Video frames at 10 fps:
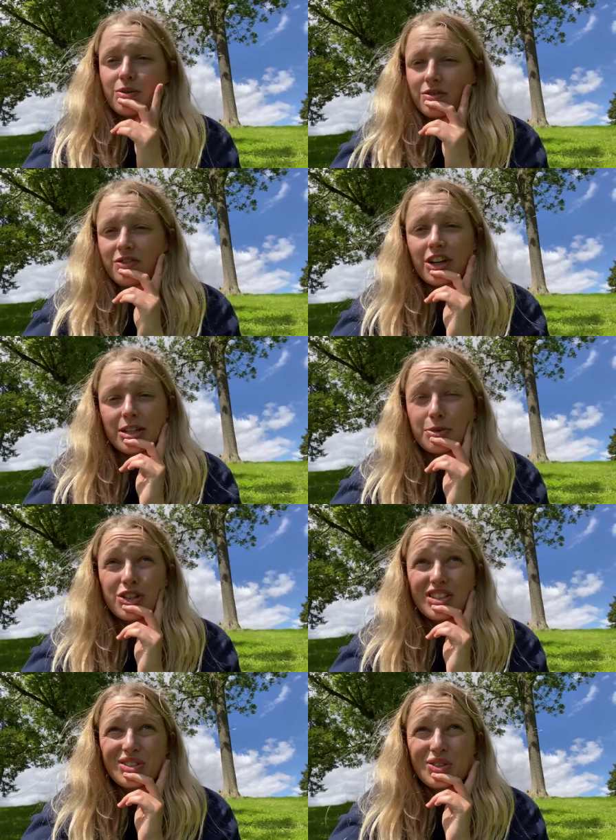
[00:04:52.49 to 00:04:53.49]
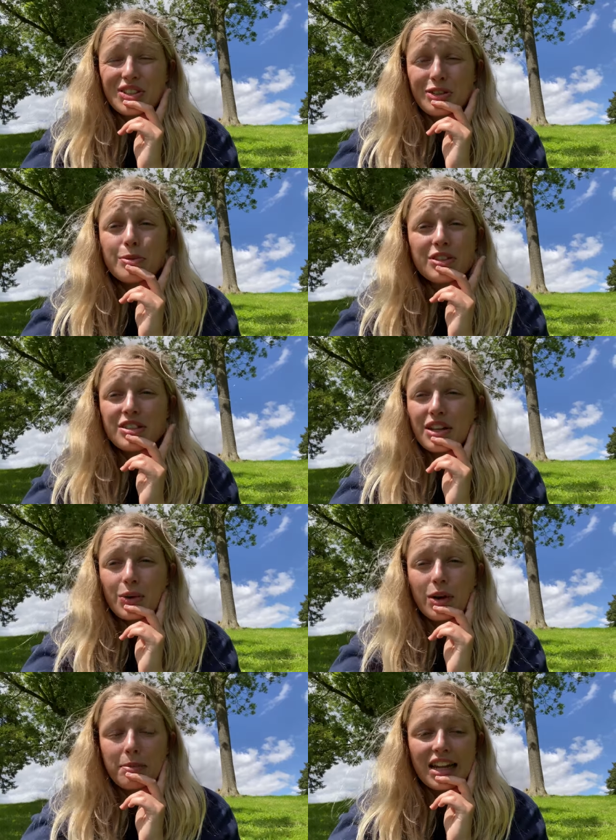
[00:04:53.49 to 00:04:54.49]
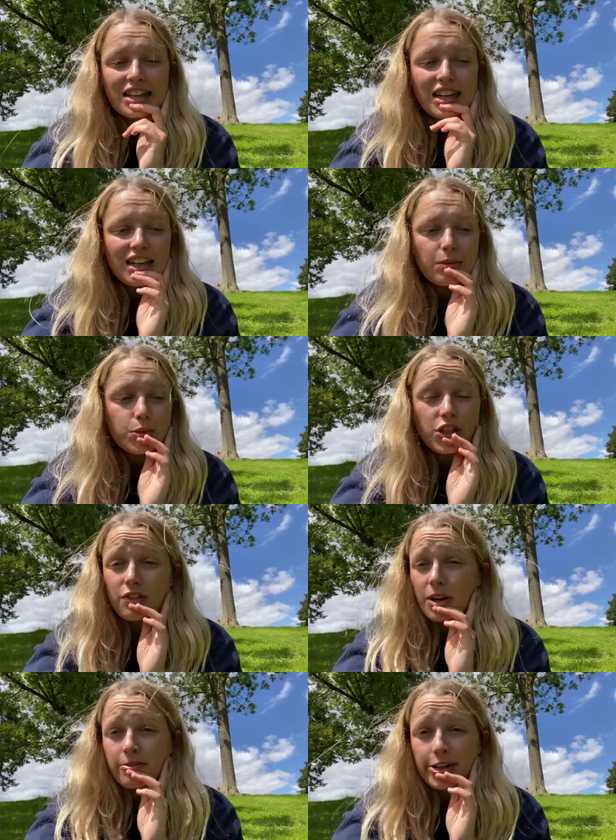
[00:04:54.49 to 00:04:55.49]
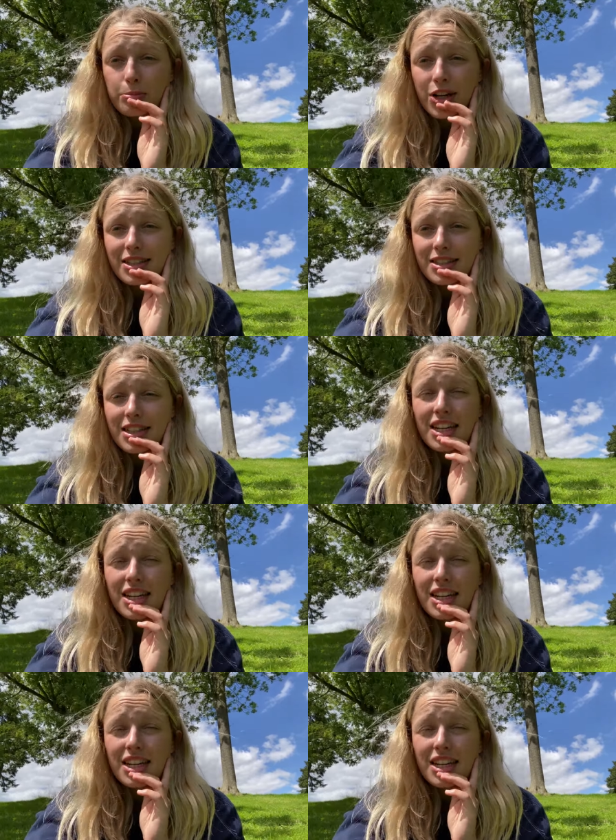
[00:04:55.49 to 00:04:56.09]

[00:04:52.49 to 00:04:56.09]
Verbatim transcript: very much distorted your images like quite badly. So far I'm very impressed.